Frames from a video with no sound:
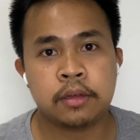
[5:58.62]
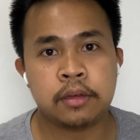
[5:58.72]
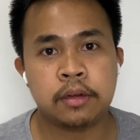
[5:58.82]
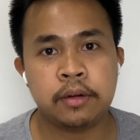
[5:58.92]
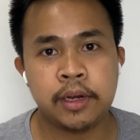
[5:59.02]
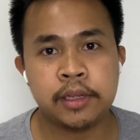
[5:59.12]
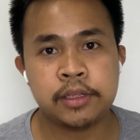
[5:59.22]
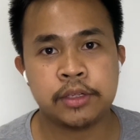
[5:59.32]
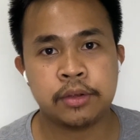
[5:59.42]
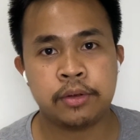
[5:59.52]
Alright,
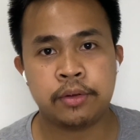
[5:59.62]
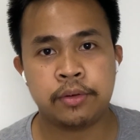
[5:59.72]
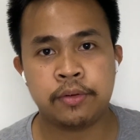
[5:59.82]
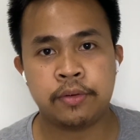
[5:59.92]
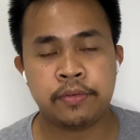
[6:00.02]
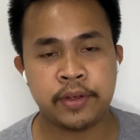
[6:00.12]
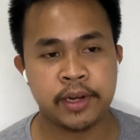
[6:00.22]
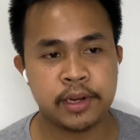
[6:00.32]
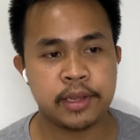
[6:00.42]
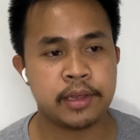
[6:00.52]
so
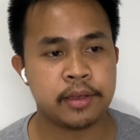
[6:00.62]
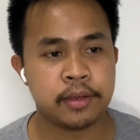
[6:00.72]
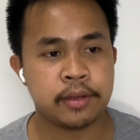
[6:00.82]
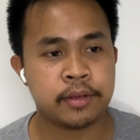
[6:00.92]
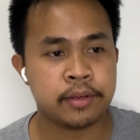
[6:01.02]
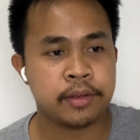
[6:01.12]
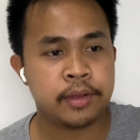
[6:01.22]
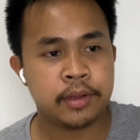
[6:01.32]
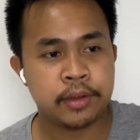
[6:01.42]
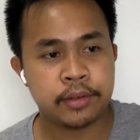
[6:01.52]
finally,
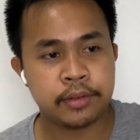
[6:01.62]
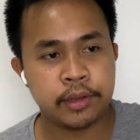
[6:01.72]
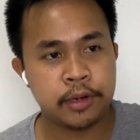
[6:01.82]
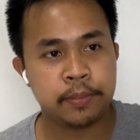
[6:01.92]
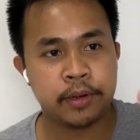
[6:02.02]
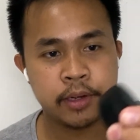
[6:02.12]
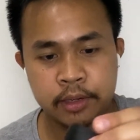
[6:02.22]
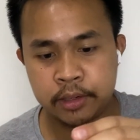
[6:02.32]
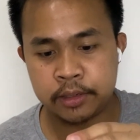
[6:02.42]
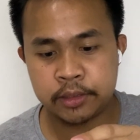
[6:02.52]
the
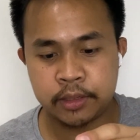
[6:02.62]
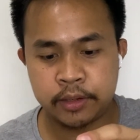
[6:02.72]
earbuds. I